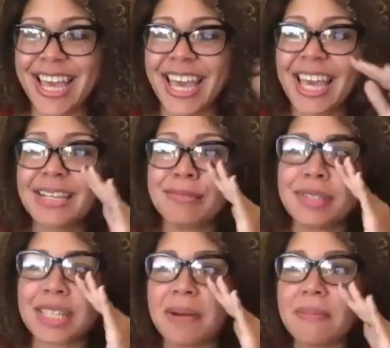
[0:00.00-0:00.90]
And
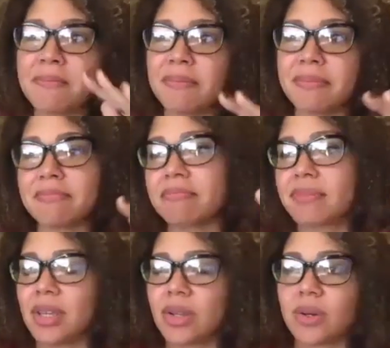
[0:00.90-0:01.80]
some
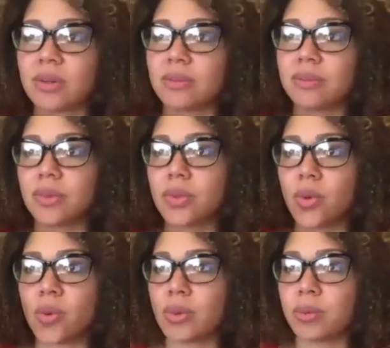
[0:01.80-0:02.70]
you know,
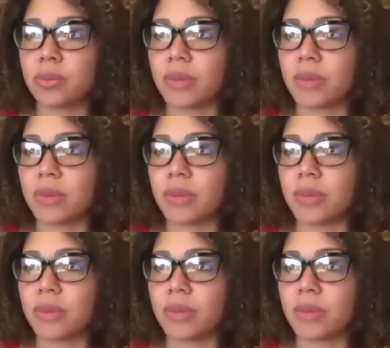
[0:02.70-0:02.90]
who